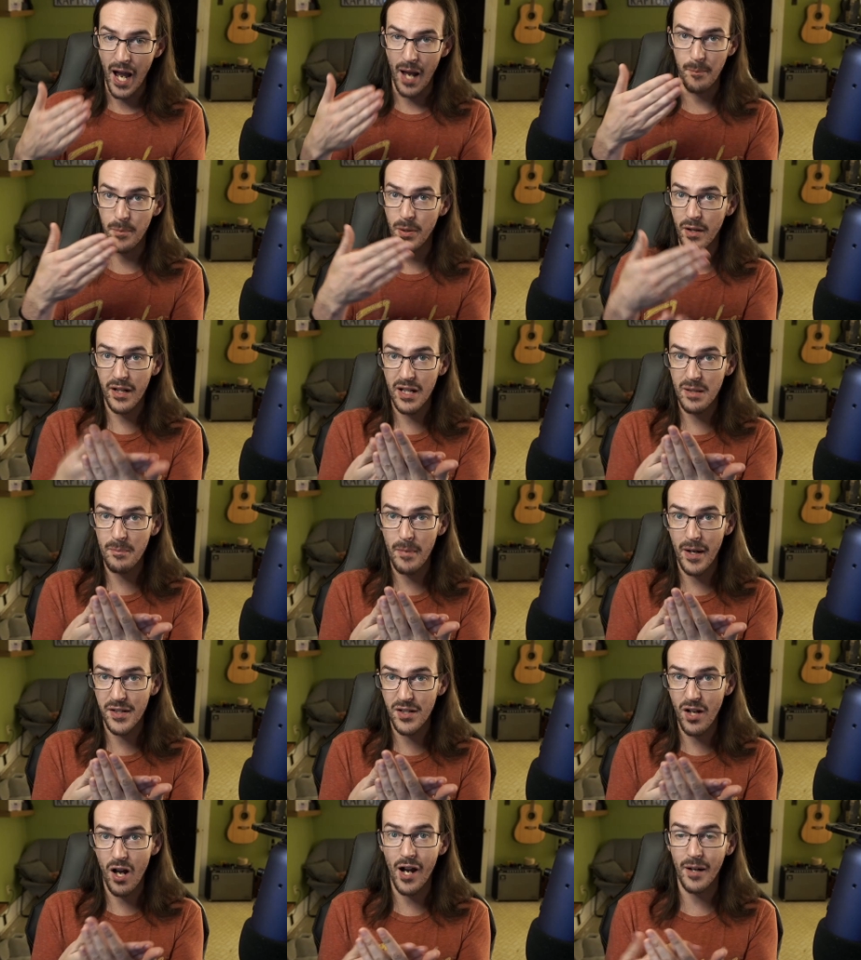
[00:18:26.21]
I put it in
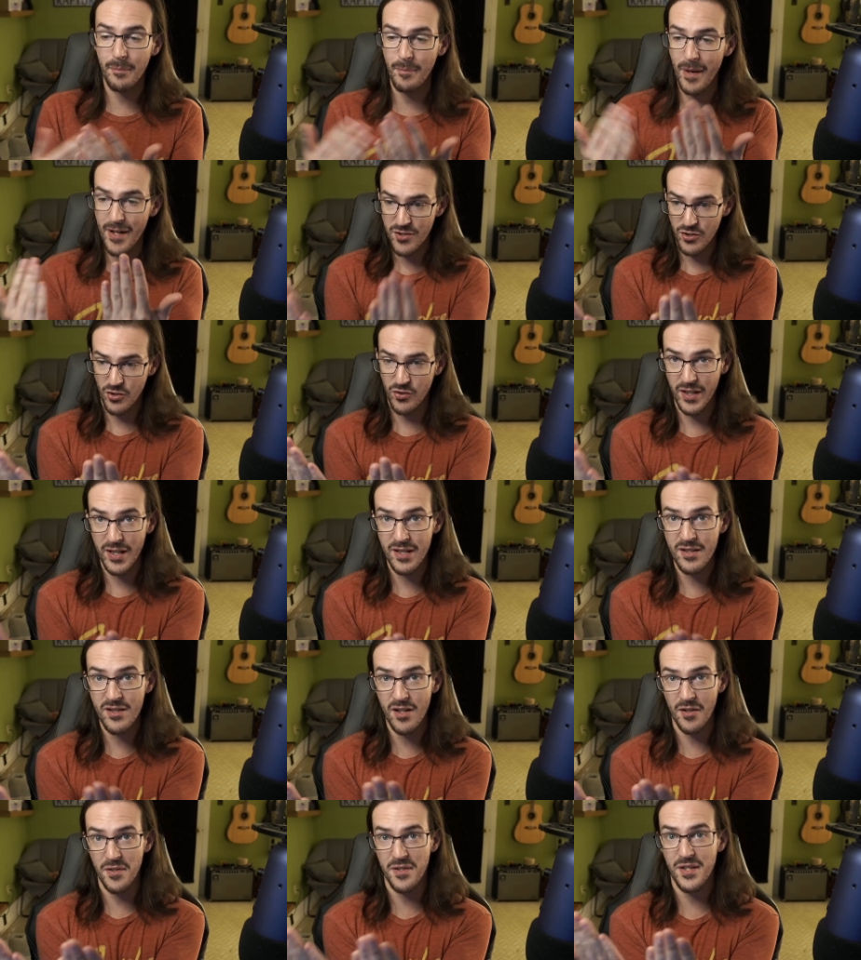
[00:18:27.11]
my dock. My
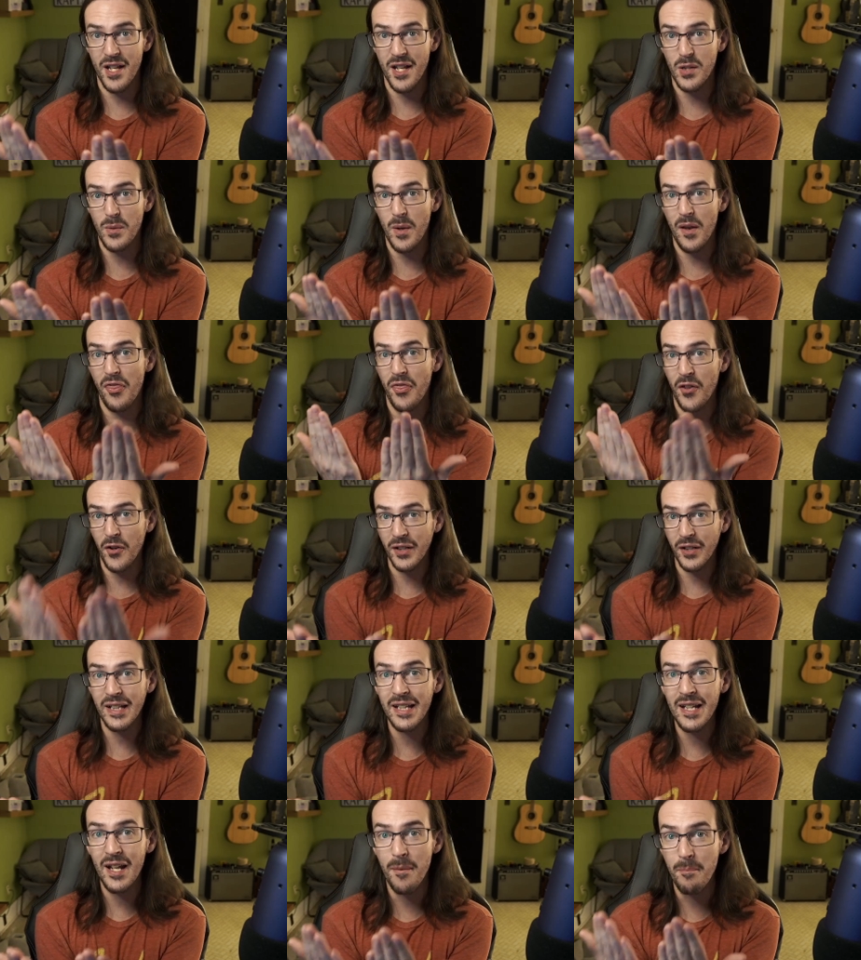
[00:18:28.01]
screens are set to a
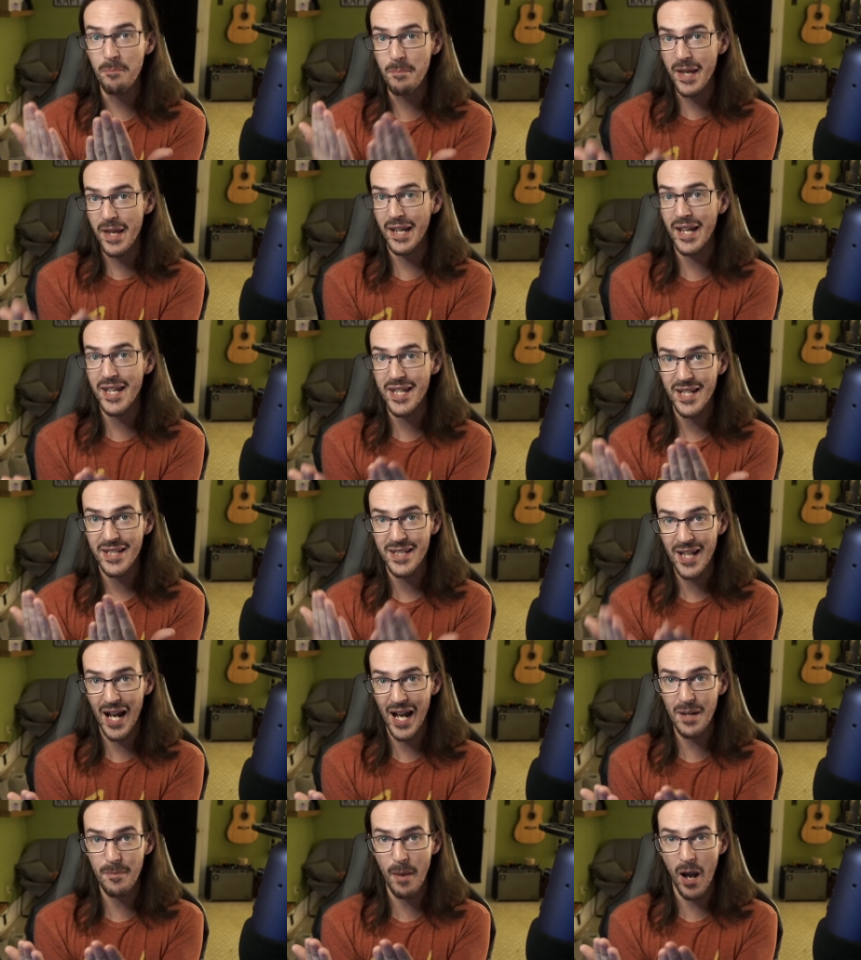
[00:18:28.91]
30 minute
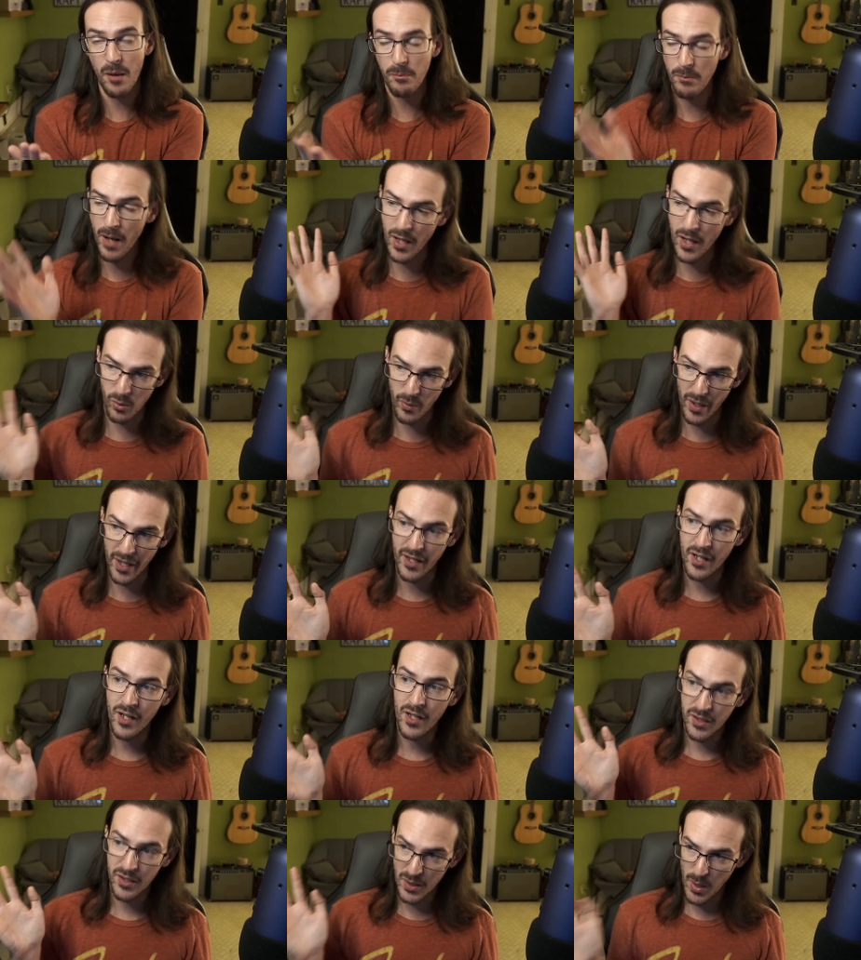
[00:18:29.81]
timeout. By the
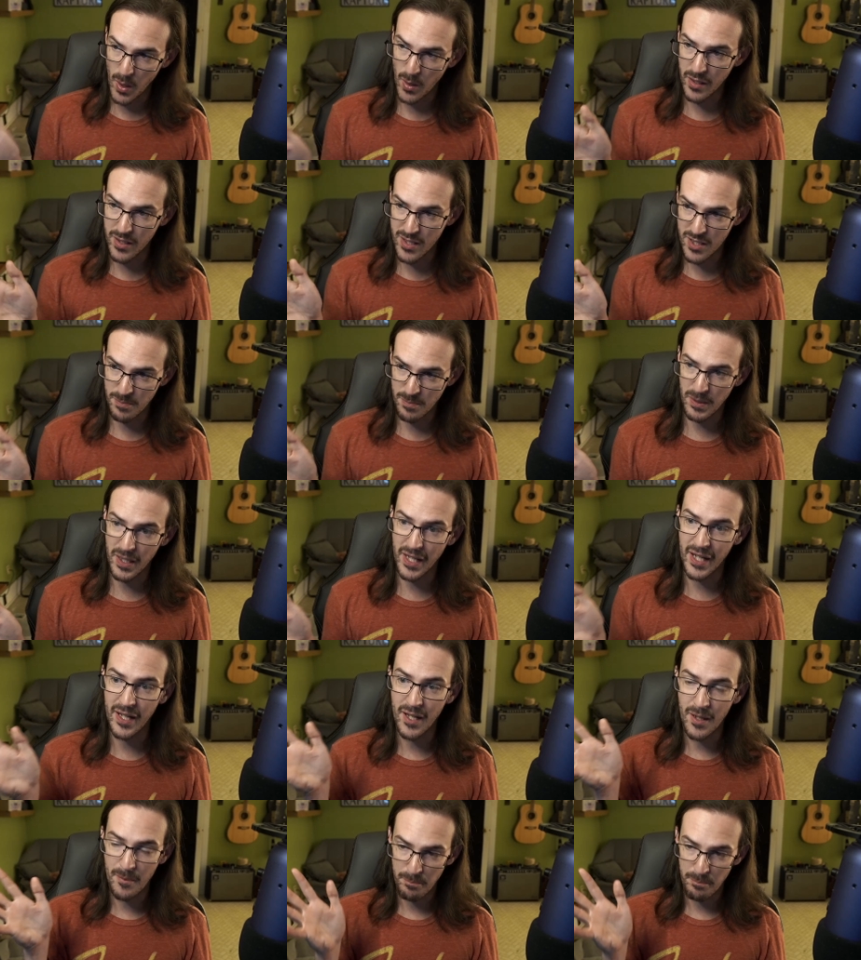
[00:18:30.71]
way, go to
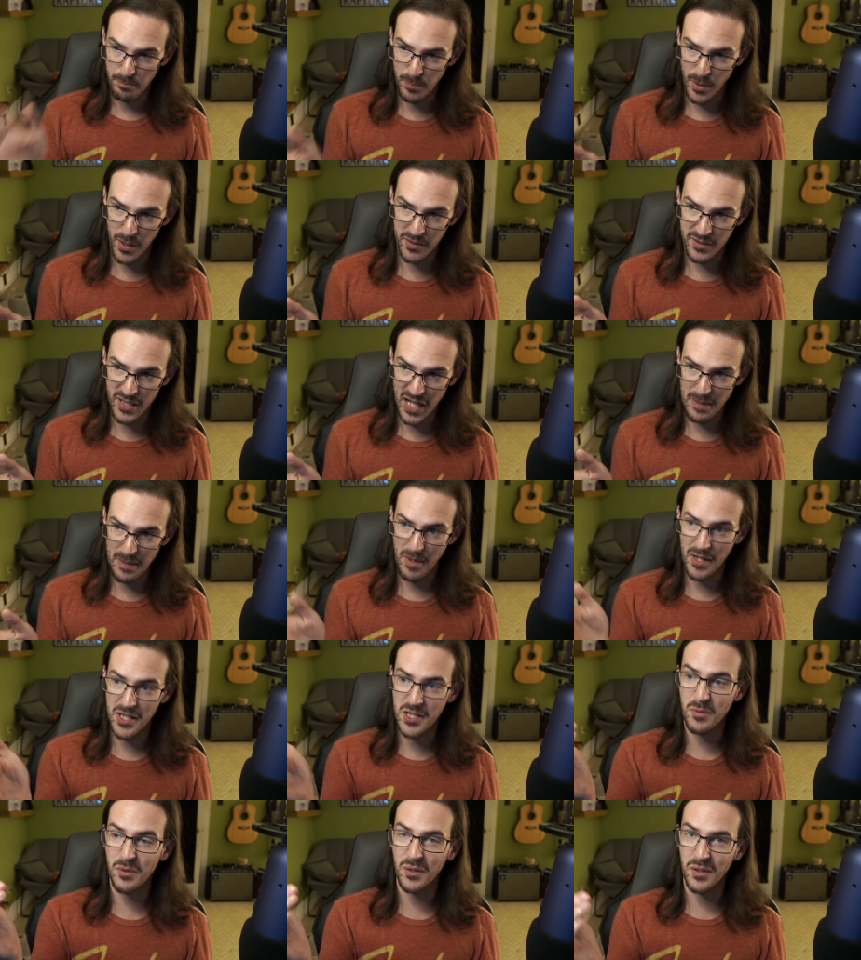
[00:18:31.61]
display, put your
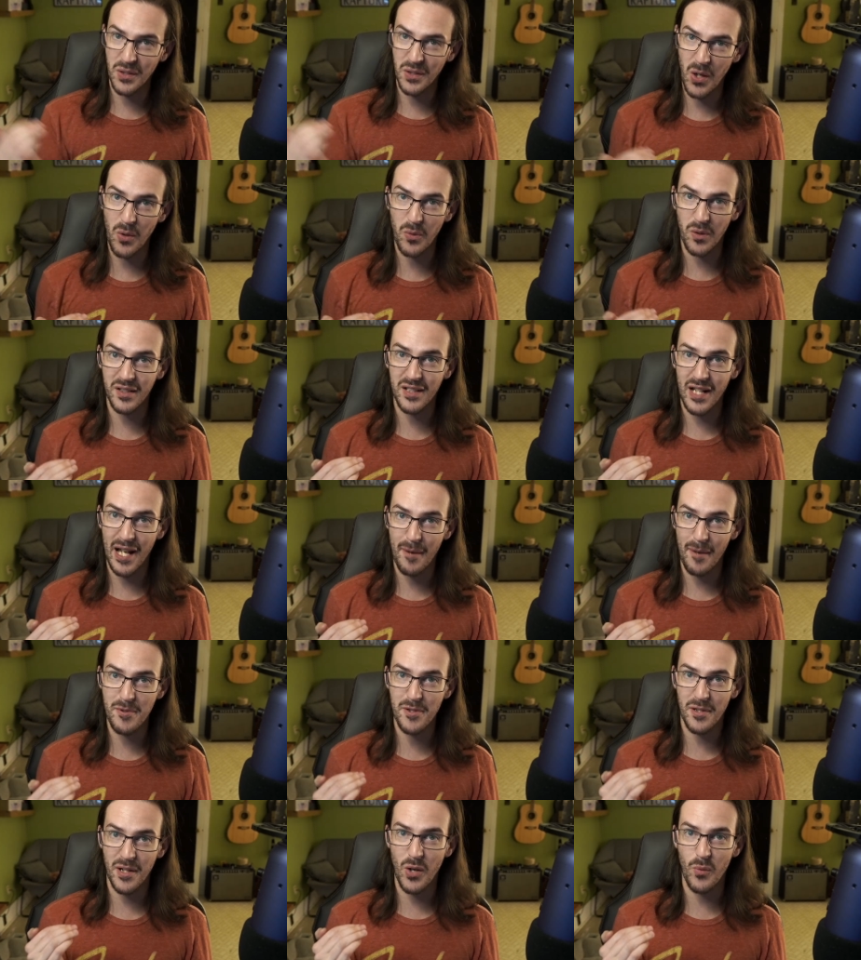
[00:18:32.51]
timeout to a lower
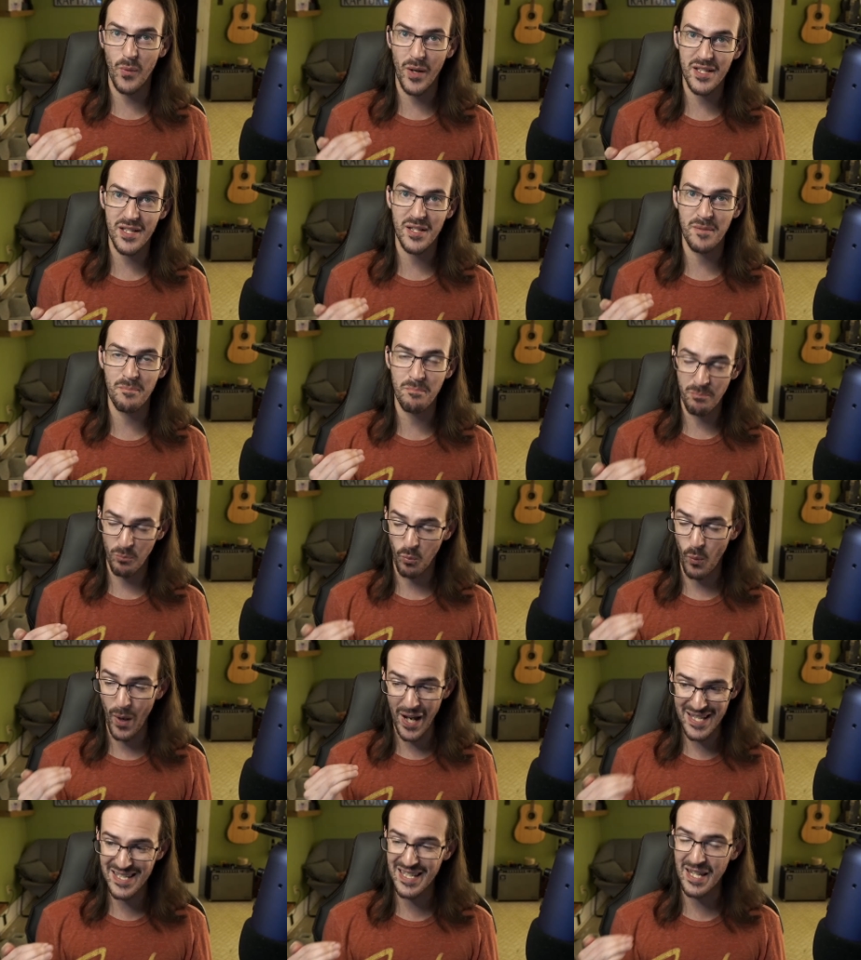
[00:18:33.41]
time so you're not waste,
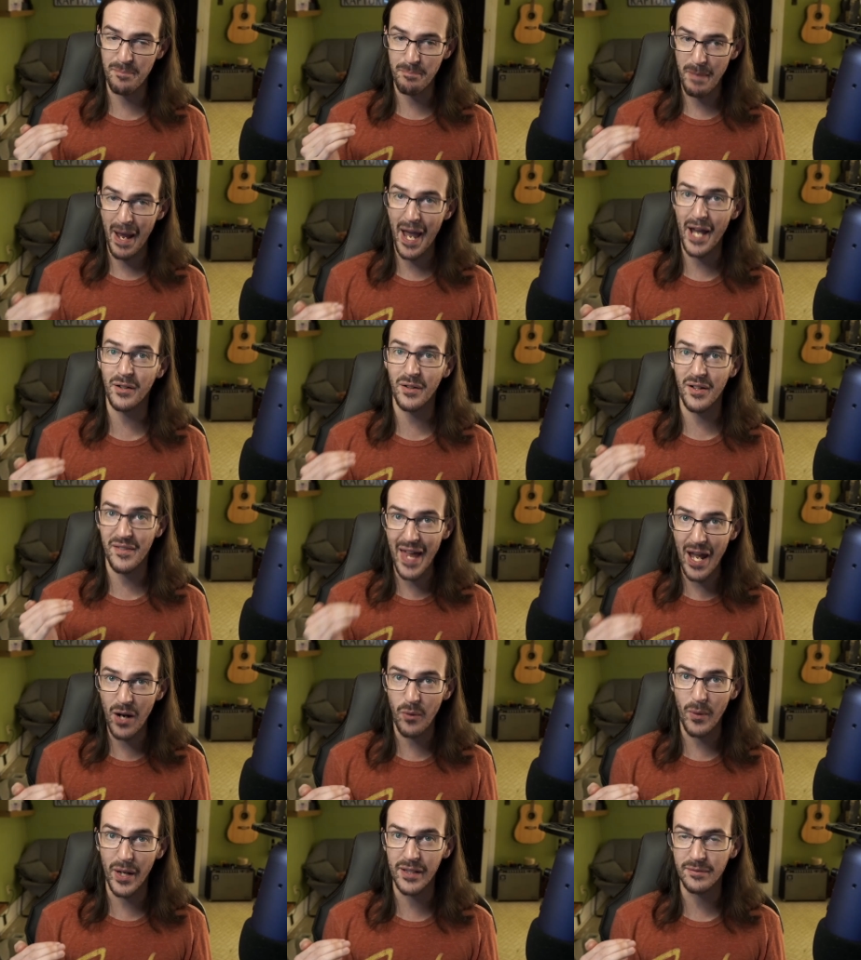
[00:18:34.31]
wasting battery
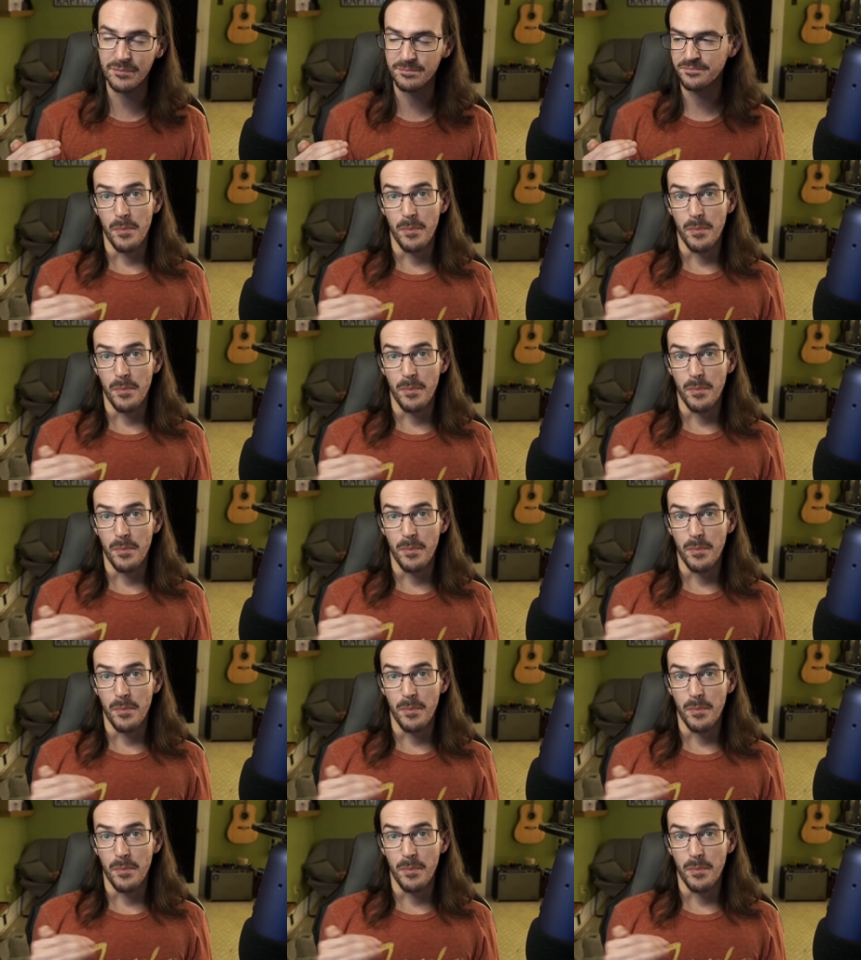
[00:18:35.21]
that way.